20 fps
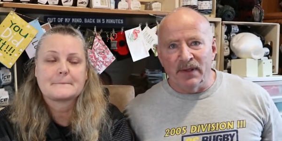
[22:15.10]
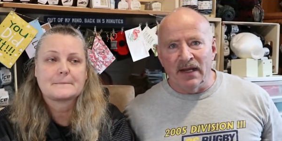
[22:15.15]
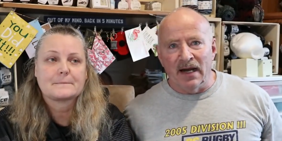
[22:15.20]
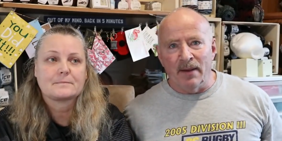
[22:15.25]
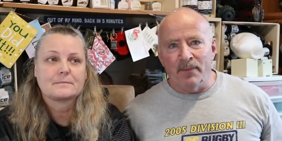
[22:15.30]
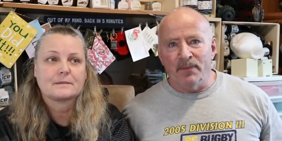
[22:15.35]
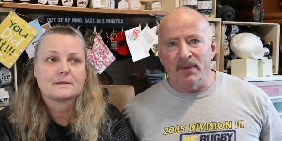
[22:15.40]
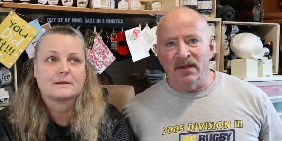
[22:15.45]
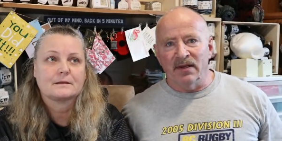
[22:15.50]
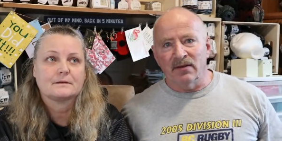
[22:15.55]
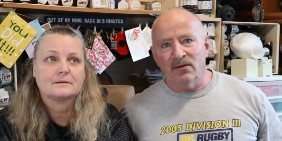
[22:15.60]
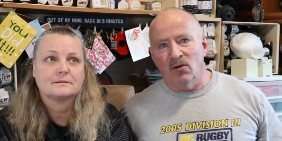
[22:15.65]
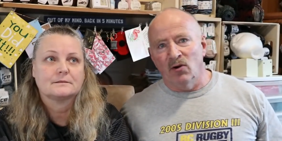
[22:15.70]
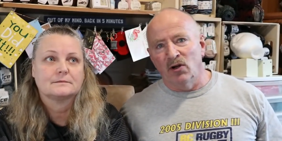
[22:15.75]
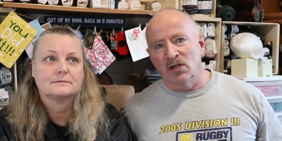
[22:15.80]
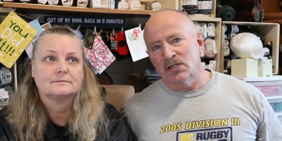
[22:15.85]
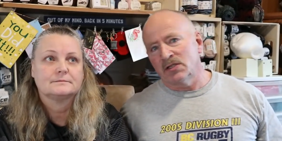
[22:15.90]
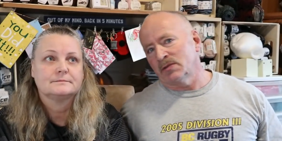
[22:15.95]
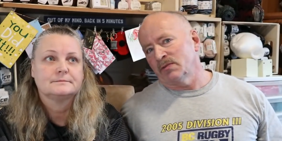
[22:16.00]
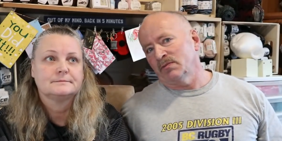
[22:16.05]
Speaker 1: and up. And of
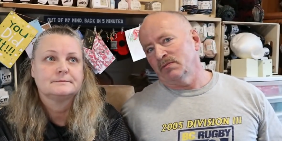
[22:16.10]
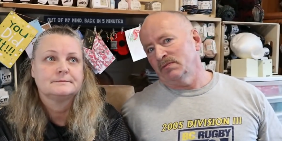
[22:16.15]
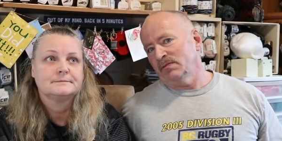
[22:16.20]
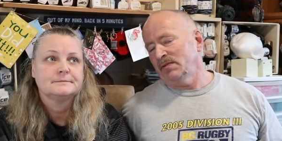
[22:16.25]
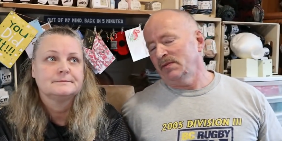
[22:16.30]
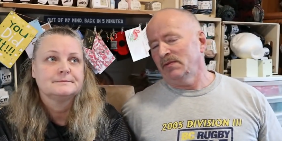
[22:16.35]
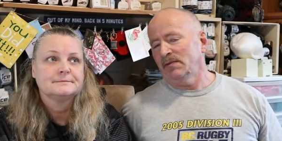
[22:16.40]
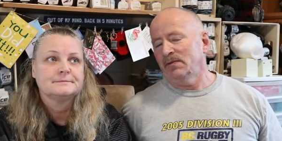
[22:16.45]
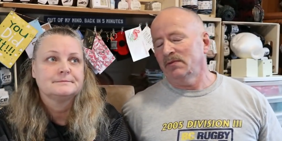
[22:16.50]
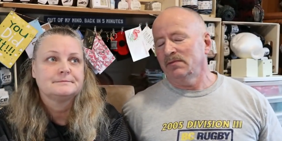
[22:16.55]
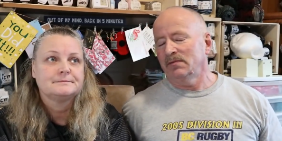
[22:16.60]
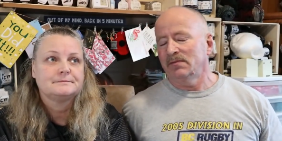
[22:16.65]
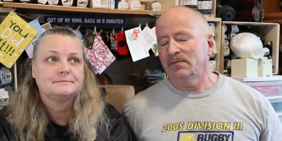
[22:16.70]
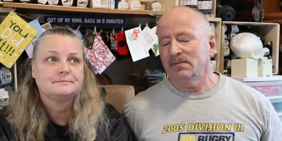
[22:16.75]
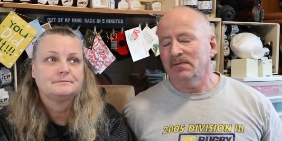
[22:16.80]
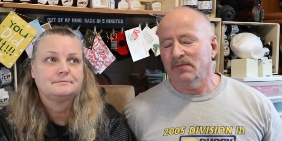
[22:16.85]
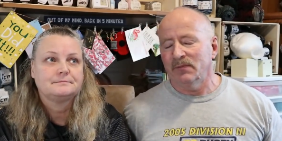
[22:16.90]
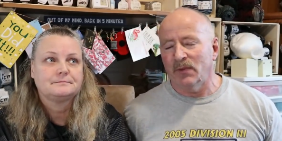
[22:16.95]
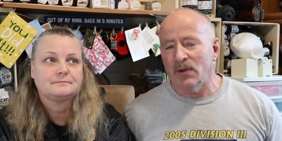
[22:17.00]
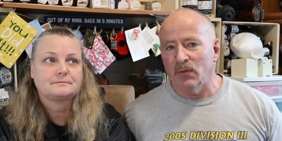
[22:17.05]
course...
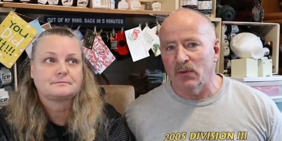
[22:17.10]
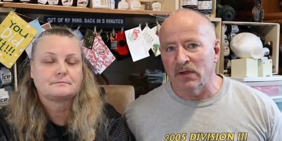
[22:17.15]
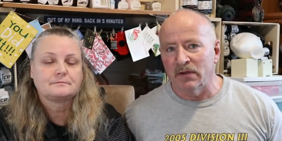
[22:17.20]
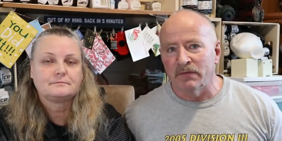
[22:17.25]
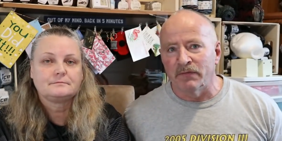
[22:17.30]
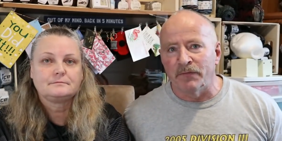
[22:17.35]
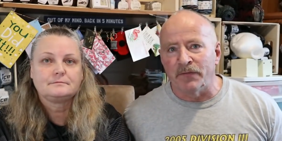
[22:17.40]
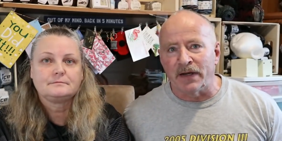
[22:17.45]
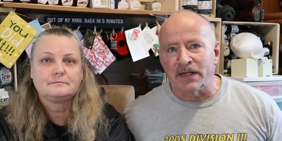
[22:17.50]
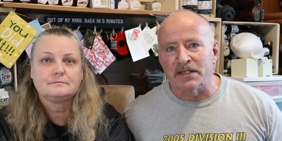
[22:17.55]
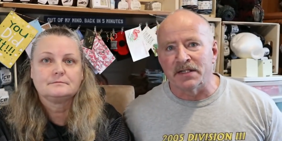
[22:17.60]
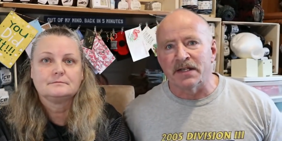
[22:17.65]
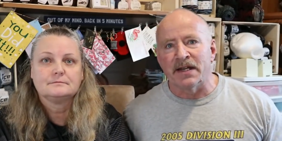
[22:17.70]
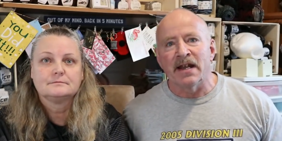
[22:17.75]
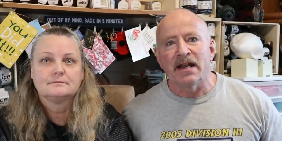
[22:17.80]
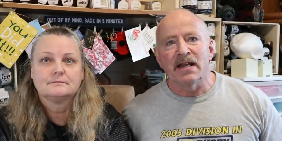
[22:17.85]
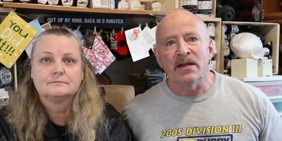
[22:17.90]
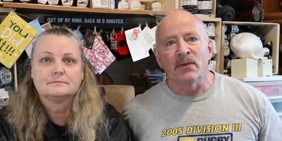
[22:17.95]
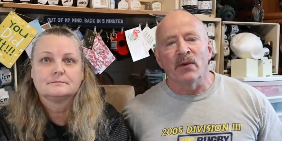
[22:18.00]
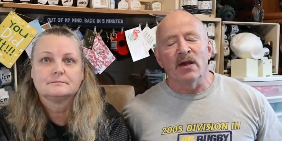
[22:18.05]
we wouldn't fudge it
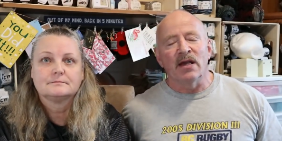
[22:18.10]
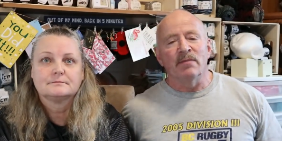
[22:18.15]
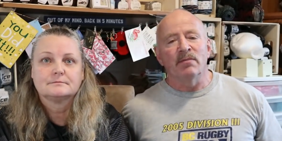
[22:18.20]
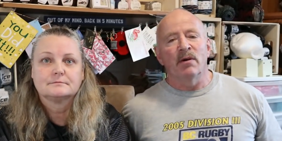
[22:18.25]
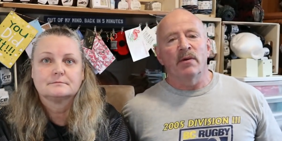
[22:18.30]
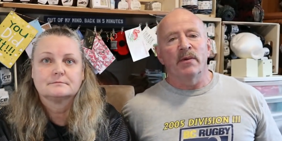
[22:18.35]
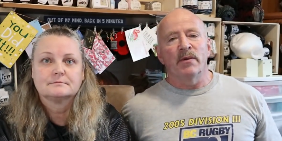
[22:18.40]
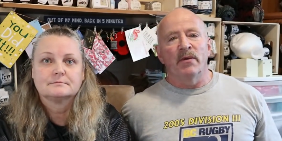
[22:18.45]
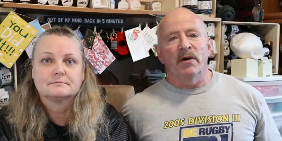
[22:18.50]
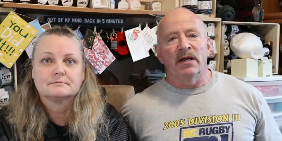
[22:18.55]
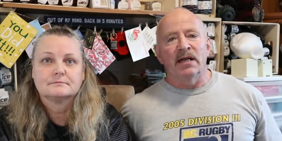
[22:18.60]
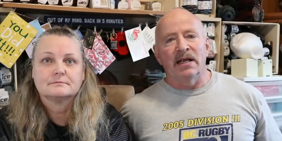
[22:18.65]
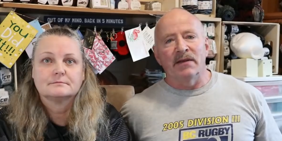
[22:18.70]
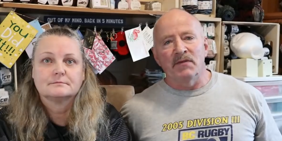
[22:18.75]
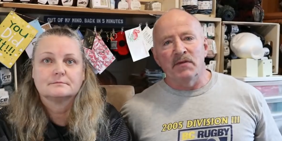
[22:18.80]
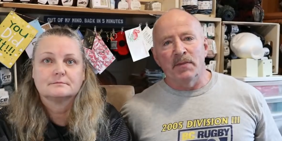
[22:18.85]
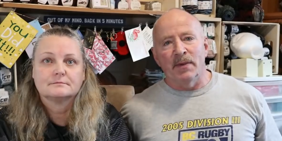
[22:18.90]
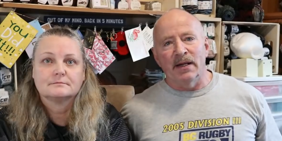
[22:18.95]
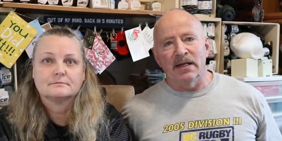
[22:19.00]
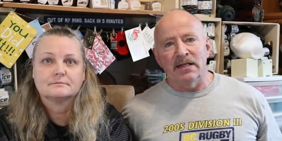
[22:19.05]
anyway, but we want
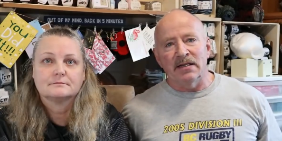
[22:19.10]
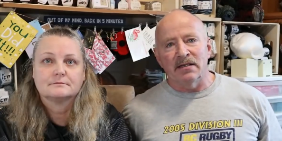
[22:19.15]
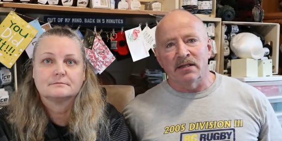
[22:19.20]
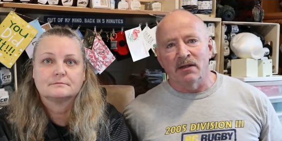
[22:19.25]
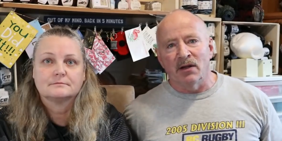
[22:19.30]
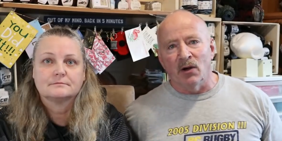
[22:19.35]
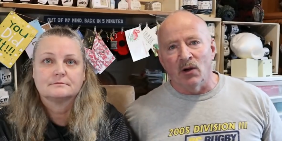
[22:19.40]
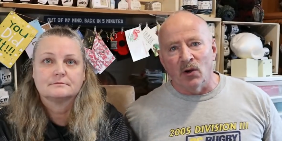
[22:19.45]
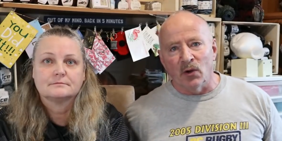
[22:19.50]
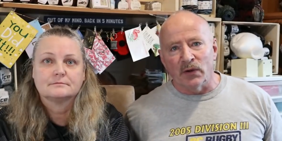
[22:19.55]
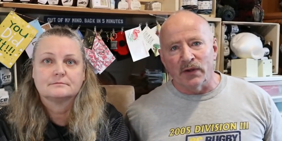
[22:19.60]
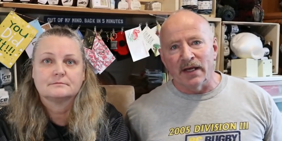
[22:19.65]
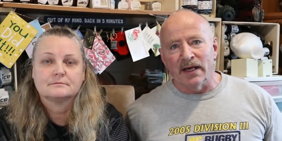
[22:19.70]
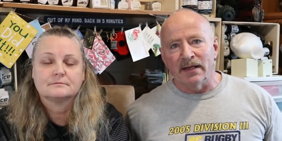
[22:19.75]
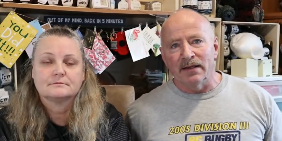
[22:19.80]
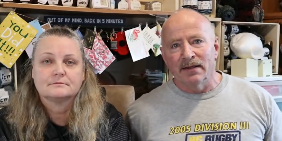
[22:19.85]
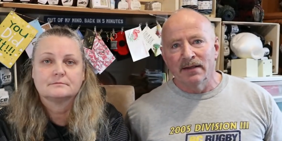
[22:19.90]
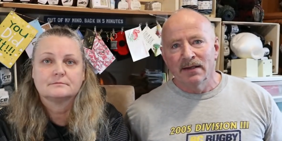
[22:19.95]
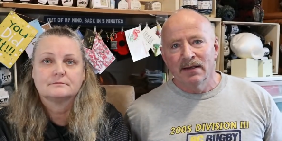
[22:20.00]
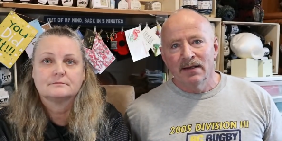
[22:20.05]
everybody to know
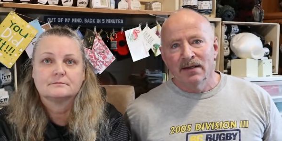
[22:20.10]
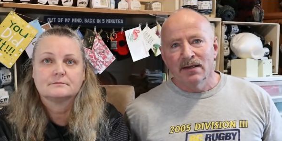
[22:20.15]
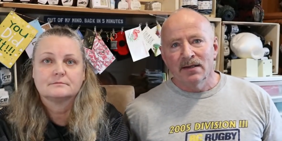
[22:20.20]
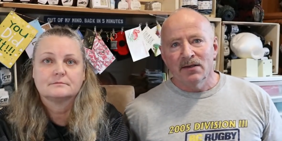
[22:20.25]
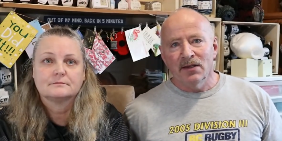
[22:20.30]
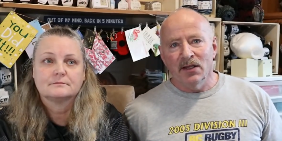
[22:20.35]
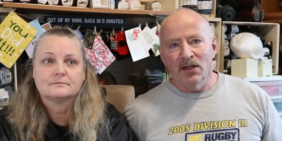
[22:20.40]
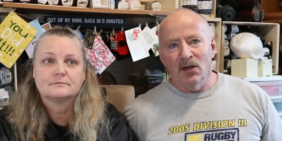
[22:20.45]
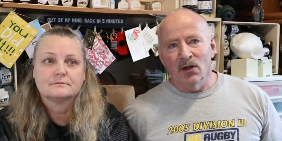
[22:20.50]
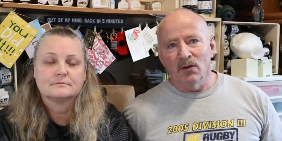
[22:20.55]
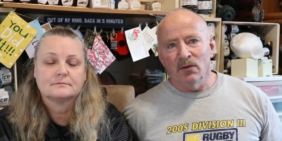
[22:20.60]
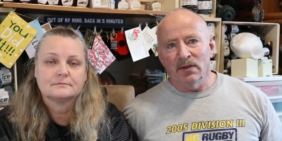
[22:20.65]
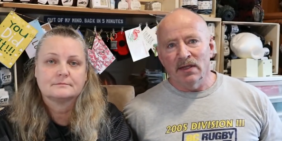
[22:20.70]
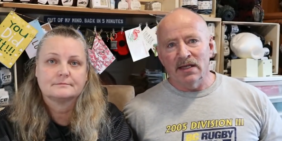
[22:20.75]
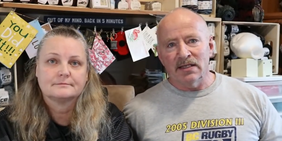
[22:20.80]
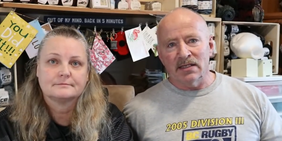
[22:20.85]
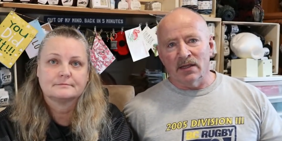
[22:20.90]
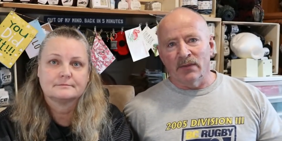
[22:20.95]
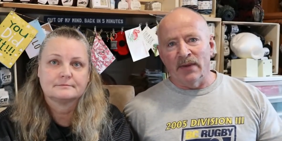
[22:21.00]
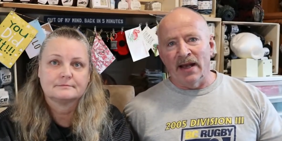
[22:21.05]
that, you know,
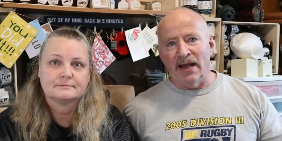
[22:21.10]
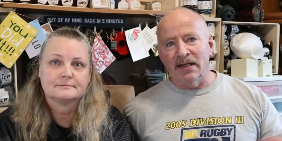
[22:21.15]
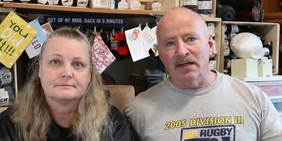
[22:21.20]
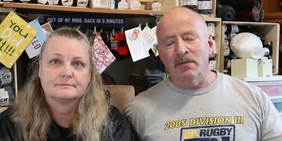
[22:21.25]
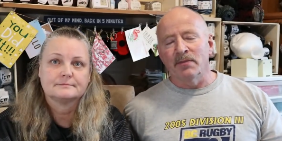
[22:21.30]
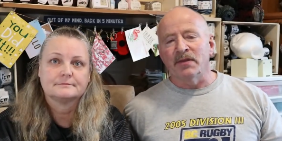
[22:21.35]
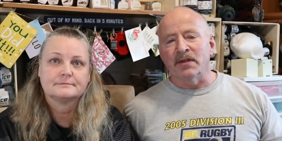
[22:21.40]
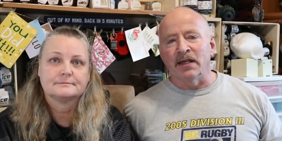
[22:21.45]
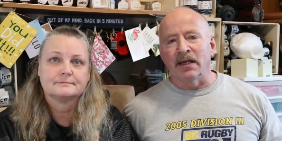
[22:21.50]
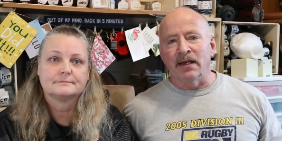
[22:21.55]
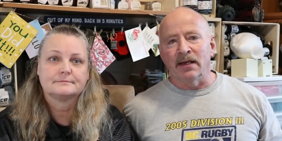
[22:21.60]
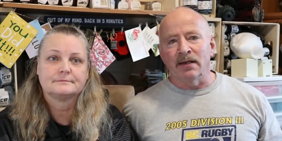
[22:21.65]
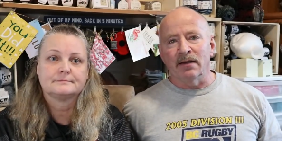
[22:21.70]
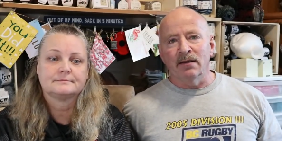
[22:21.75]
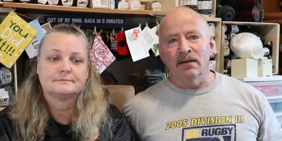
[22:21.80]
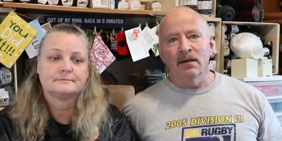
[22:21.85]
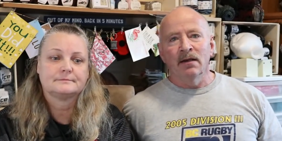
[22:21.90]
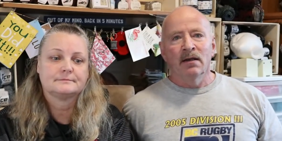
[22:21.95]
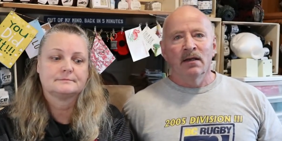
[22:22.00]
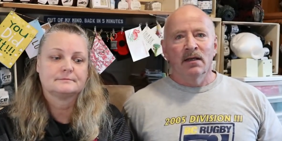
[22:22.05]
it's a random
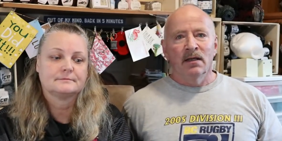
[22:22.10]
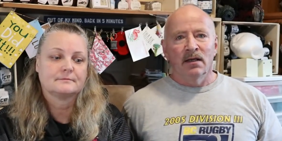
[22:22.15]
thing.